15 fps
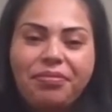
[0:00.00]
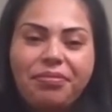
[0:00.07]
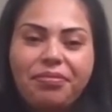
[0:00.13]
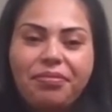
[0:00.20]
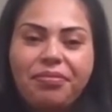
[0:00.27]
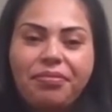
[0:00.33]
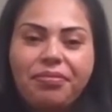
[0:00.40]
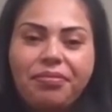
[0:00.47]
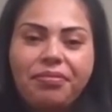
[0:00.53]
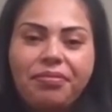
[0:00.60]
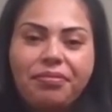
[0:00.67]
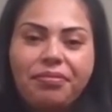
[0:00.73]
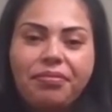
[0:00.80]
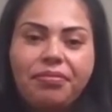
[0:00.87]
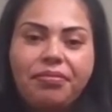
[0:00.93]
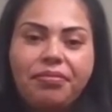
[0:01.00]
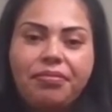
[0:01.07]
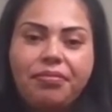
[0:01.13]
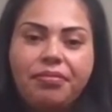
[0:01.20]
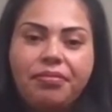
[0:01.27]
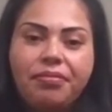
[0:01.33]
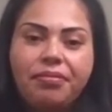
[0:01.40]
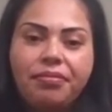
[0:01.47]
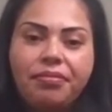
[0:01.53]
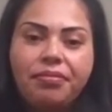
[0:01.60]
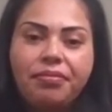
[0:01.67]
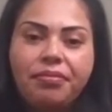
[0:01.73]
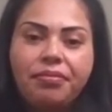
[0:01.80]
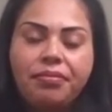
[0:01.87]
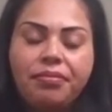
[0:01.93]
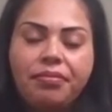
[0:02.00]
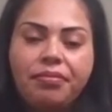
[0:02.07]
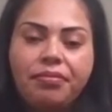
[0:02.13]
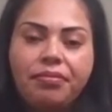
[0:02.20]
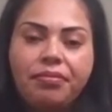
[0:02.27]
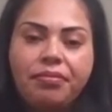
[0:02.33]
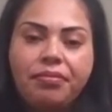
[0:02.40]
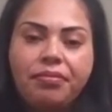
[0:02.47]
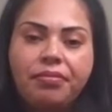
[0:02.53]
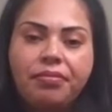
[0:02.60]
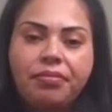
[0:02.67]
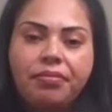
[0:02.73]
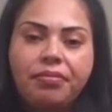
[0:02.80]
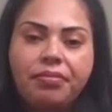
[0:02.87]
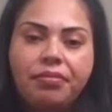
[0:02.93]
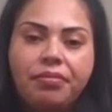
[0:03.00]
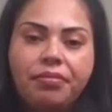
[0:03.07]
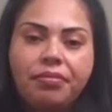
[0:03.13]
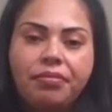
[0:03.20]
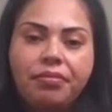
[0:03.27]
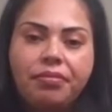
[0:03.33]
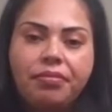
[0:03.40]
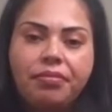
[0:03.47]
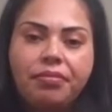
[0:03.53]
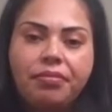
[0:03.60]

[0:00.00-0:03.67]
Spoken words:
This person isn't speaking.